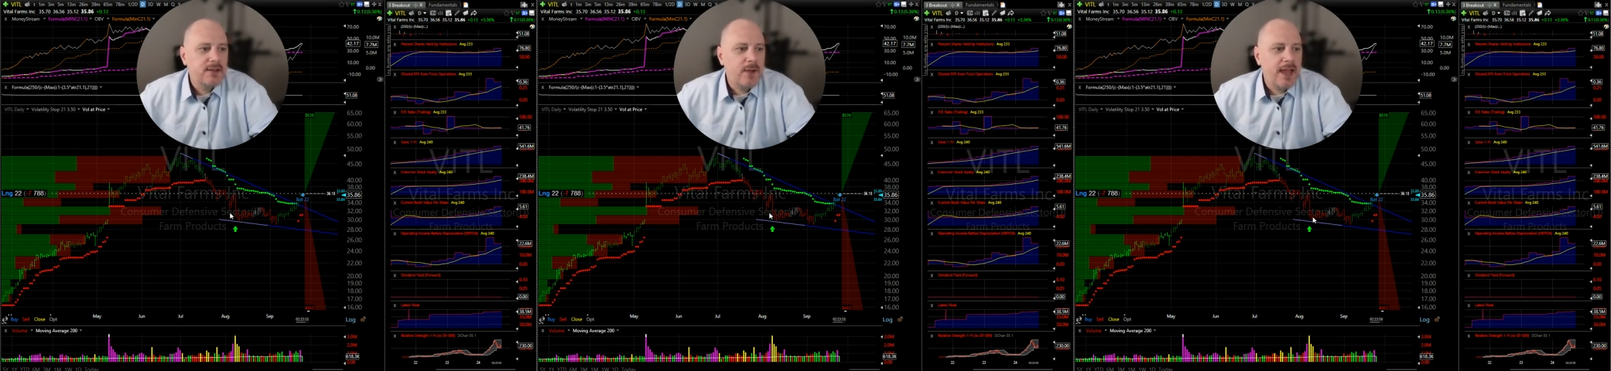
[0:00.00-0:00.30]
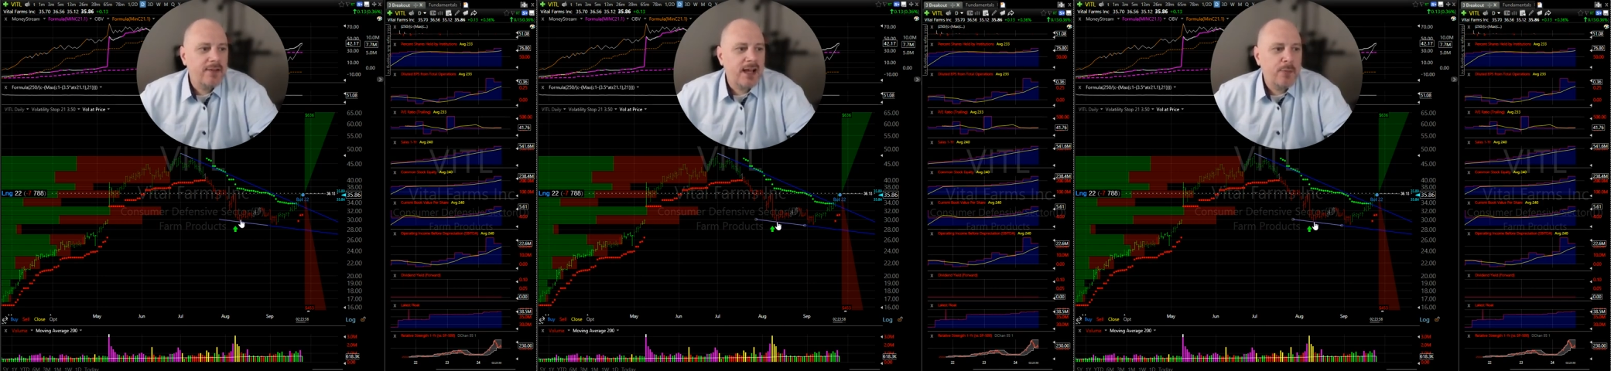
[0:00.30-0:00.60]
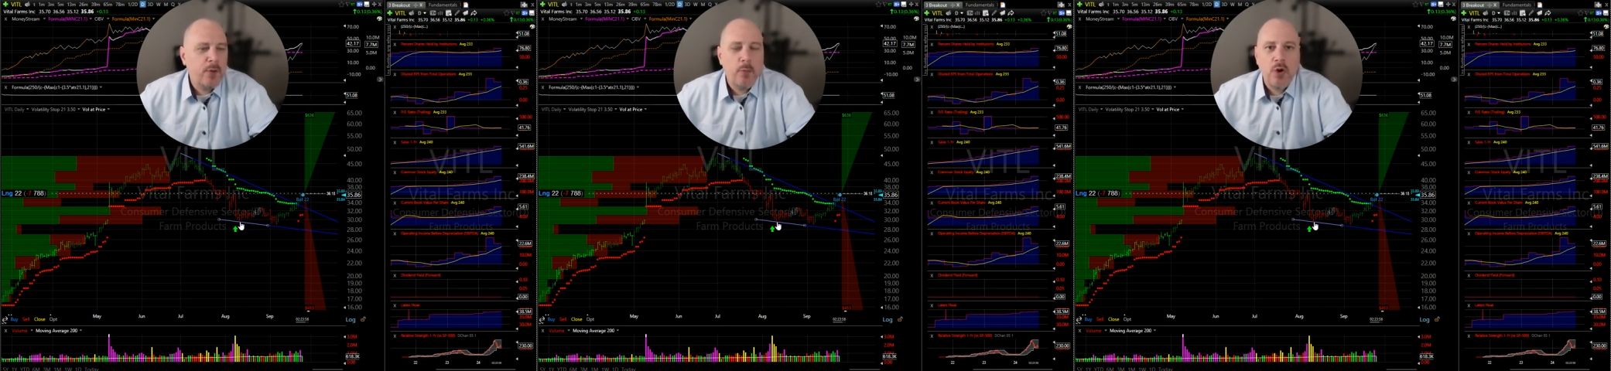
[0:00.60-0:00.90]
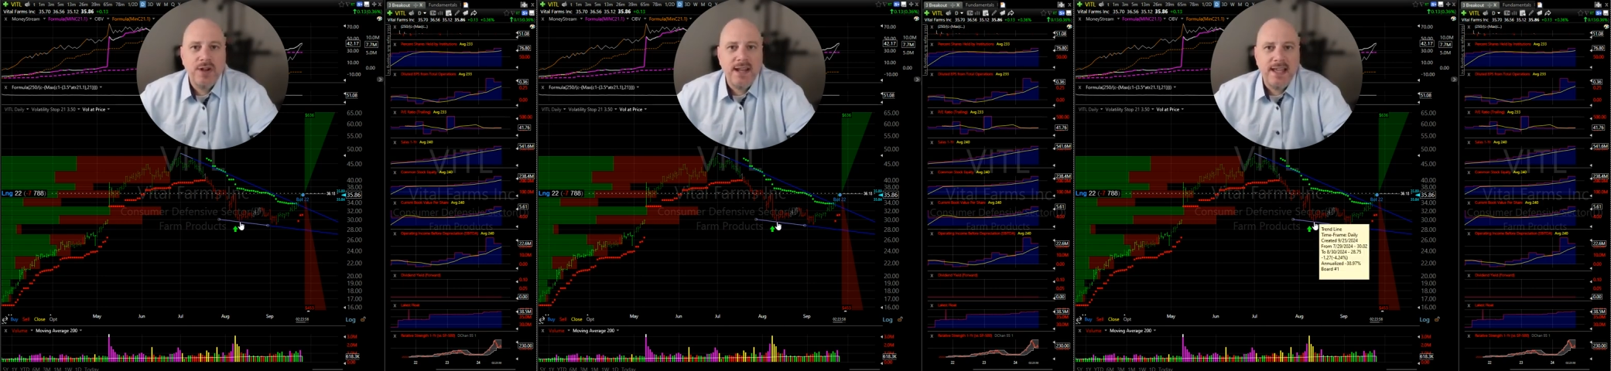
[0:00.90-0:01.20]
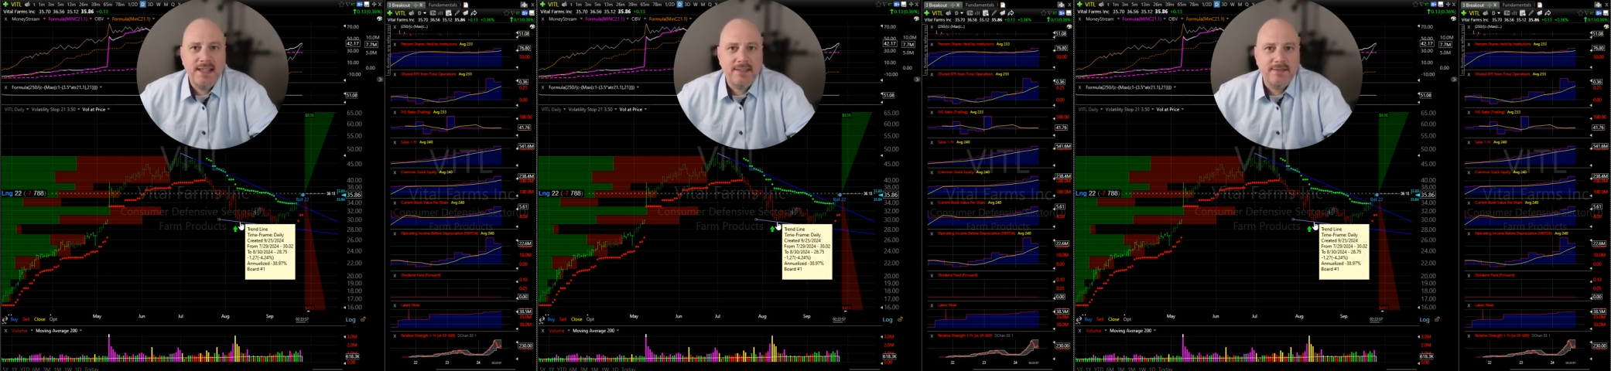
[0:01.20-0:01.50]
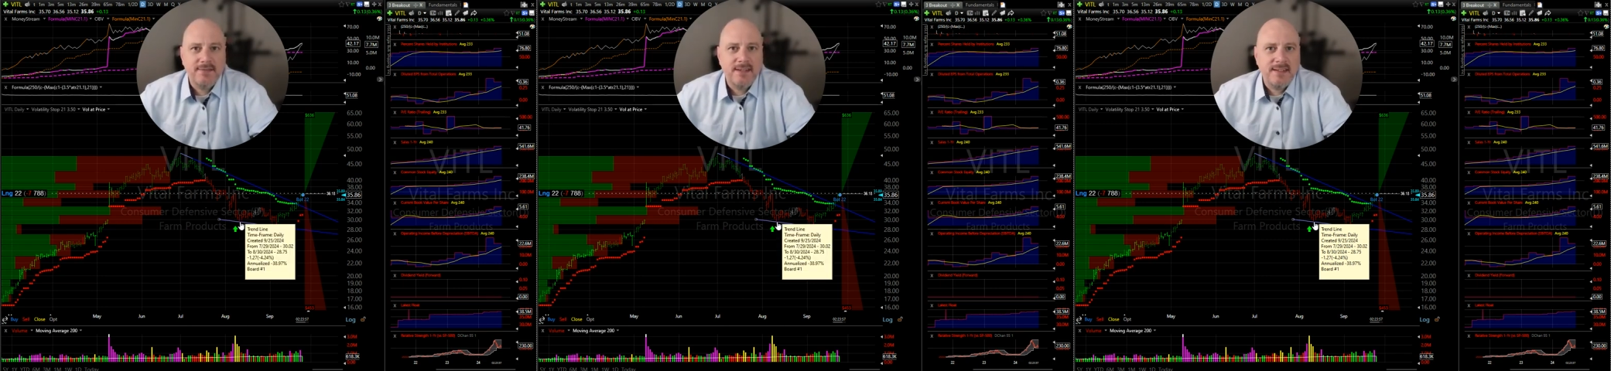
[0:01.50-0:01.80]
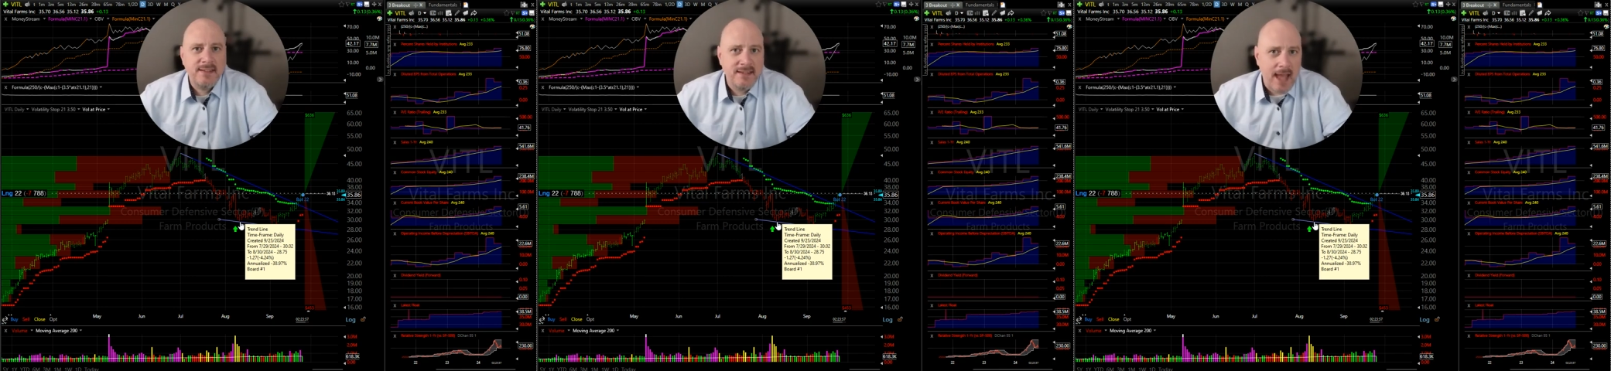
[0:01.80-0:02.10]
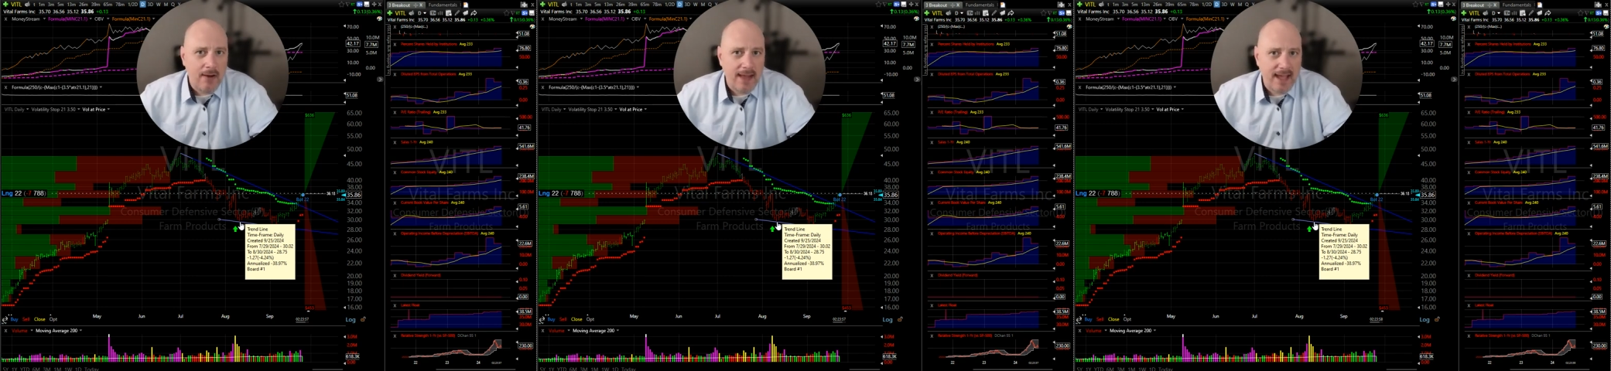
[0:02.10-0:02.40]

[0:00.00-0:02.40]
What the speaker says: We have a couple more days of down